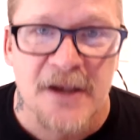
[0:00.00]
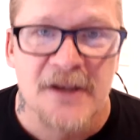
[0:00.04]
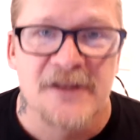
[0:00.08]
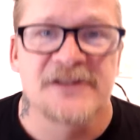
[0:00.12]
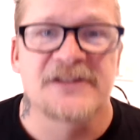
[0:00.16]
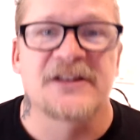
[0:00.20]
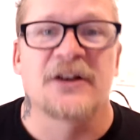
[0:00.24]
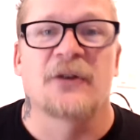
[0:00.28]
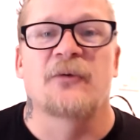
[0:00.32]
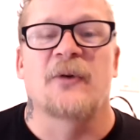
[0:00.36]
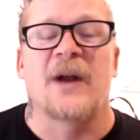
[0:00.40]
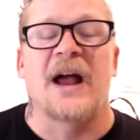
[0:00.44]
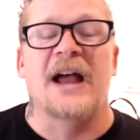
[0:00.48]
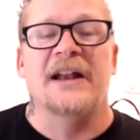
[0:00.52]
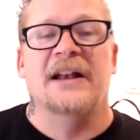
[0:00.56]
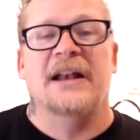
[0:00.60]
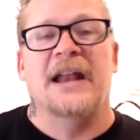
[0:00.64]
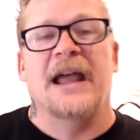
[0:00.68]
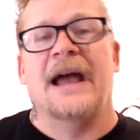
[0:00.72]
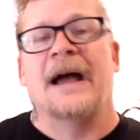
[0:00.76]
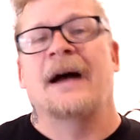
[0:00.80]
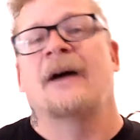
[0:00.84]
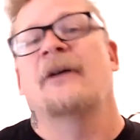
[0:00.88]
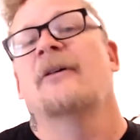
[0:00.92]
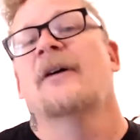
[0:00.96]
So right
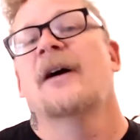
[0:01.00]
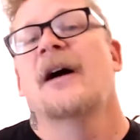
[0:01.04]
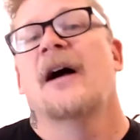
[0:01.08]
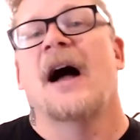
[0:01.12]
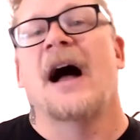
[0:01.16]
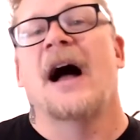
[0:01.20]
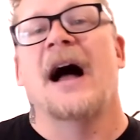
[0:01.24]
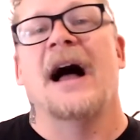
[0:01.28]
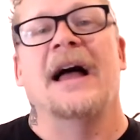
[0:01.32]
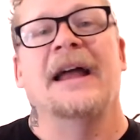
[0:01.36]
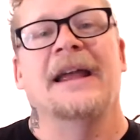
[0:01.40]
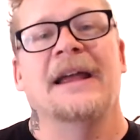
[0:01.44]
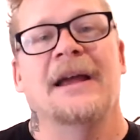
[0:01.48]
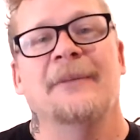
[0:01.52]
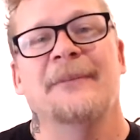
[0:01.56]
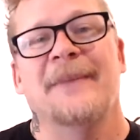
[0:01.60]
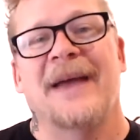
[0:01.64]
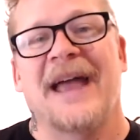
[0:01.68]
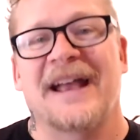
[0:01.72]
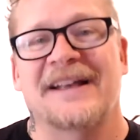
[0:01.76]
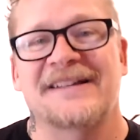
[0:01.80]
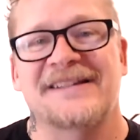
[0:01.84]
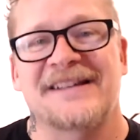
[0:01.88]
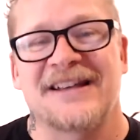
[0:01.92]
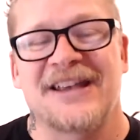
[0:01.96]
now I am
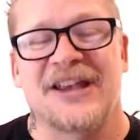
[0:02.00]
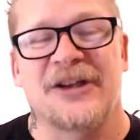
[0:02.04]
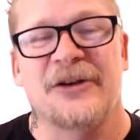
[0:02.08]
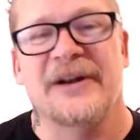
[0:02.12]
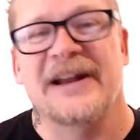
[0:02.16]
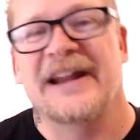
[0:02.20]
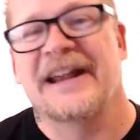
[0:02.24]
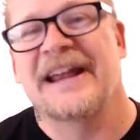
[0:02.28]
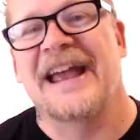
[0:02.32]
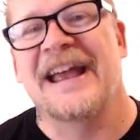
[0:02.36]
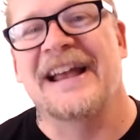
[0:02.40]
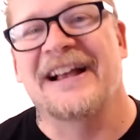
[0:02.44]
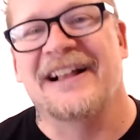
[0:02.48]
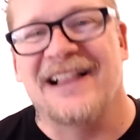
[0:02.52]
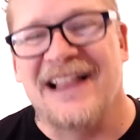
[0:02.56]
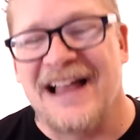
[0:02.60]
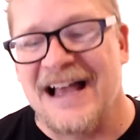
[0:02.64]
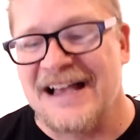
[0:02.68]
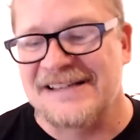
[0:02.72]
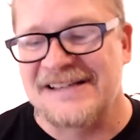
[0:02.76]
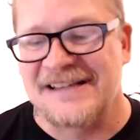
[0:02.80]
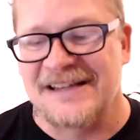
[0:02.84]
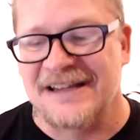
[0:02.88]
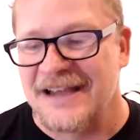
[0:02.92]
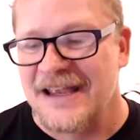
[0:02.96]
executing a
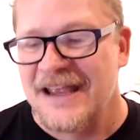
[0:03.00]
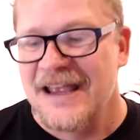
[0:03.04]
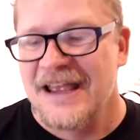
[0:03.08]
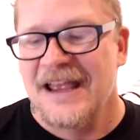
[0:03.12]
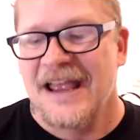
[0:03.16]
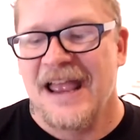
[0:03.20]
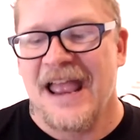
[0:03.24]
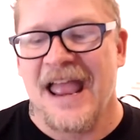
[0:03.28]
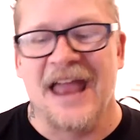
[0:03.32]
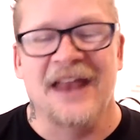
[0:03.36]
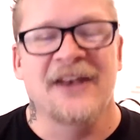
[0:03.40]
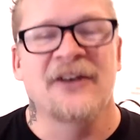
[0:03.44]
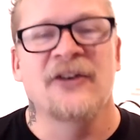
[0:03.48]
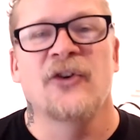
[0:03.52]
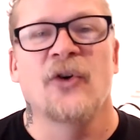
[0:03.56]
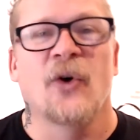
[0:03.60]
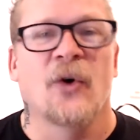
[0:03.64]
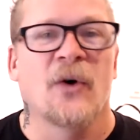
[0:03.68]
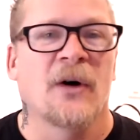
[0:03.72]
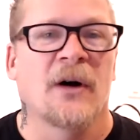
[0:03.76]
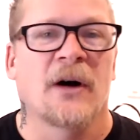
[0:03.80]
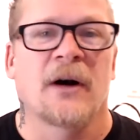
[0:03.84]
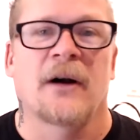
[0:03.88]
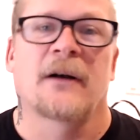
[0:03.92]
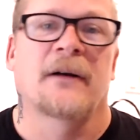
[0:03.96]
classic
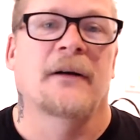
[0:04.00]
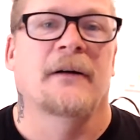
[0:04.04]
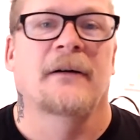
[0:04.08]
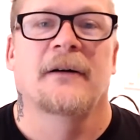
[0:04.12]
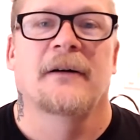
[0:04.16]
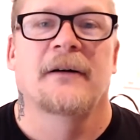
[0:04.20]
Endor